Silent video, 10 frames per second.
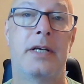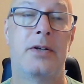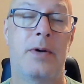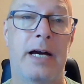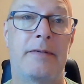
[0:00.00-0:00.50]

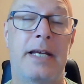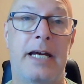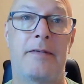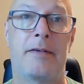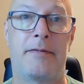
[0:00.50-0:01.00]
You have to
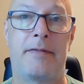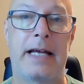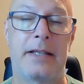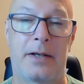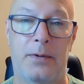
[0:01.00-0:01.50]
have the
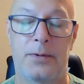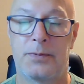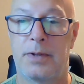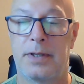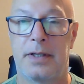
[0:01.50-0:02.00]
fat that goes
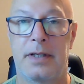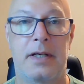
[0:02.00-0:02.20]
with it,